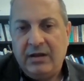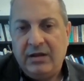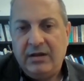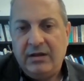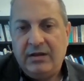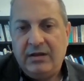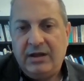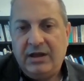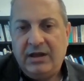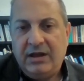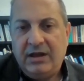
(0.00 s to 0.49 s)

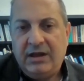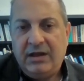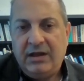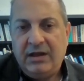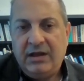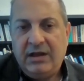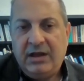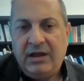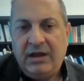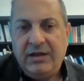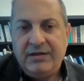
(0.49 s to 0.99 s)
The
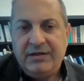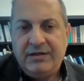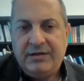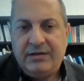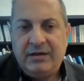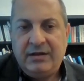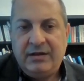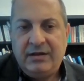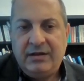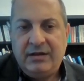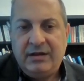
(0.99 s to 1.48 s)

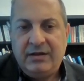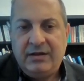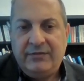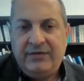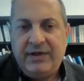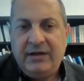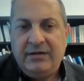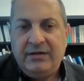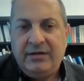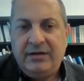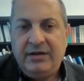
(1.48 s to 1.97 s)
last
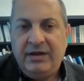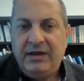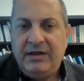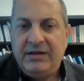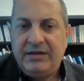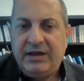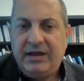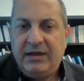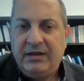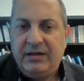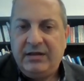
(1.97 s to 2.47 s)
factor
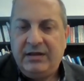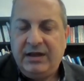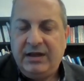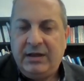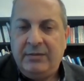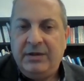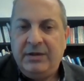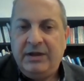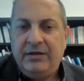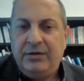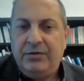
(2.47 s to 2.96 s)
is the
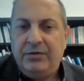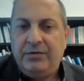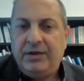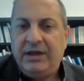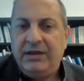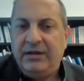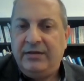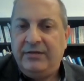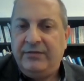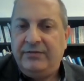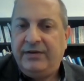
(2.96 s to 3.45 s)
ability to
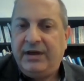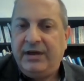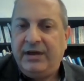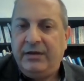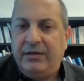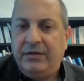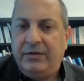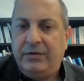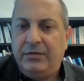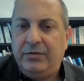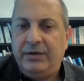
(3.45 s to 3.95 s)
identify
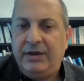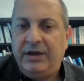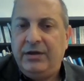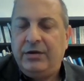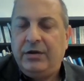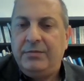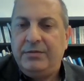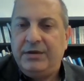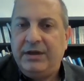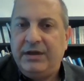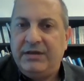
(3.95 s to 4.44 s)
unique
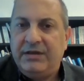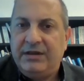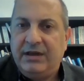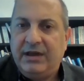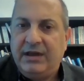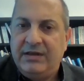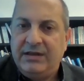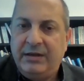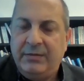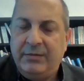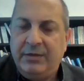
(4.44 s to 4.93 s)
objects.
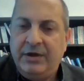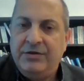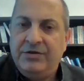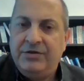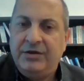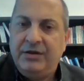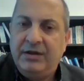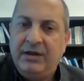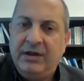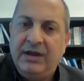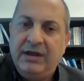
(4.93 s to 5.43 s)
As I
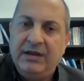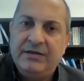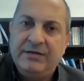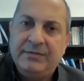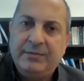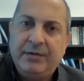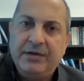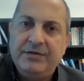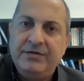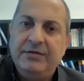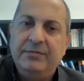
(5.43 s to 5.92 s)
mentioned, it's
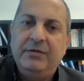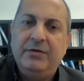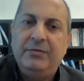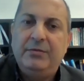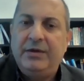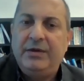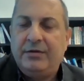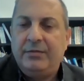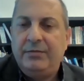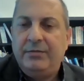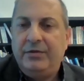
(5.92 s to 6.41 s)
possible
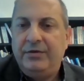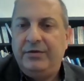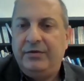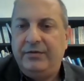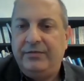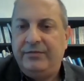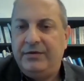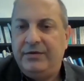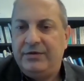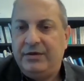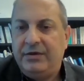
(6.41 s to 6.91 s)
with computer
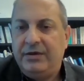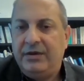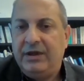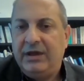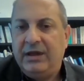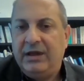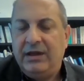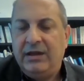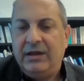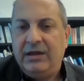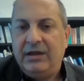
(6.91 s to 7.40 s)
vision,
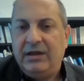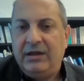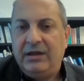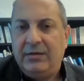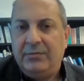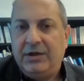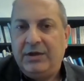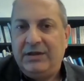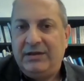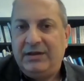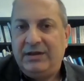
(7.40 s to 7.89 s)

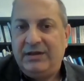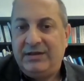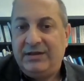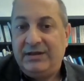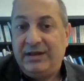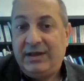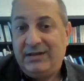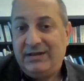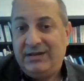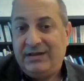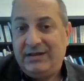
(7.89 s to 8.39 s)
but it's
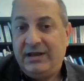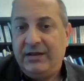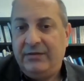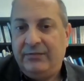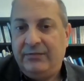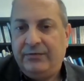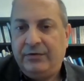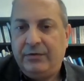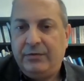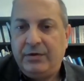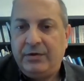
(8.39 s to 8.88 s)
not
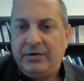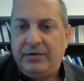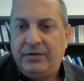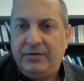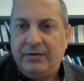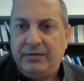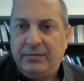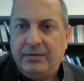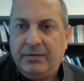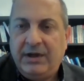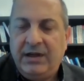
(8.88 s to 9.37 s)
straightforward.
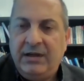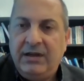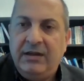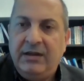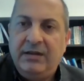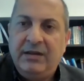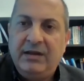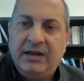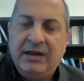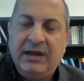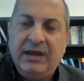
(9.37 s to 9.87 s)
While
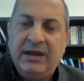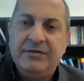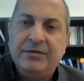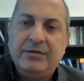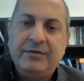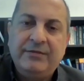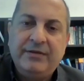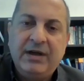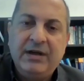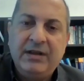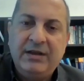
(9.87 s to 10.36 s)
in the case
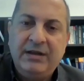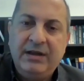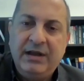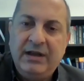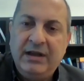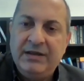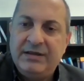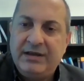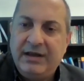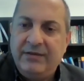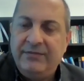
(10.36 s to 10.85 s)
of
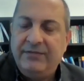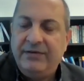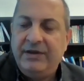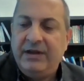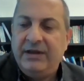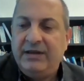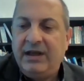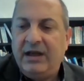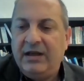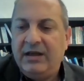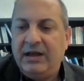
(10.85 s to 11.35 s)
RTLS, every
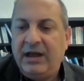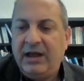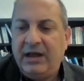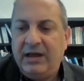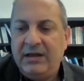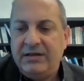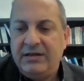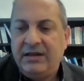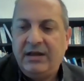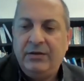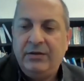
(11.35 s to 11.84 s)
tag
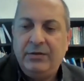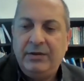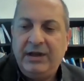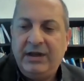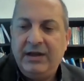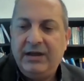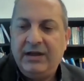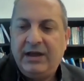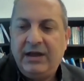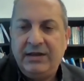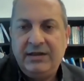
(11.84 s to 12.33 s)
has a
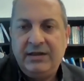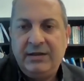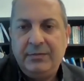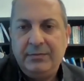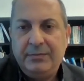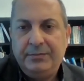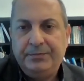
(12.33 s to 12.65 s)
unique ID.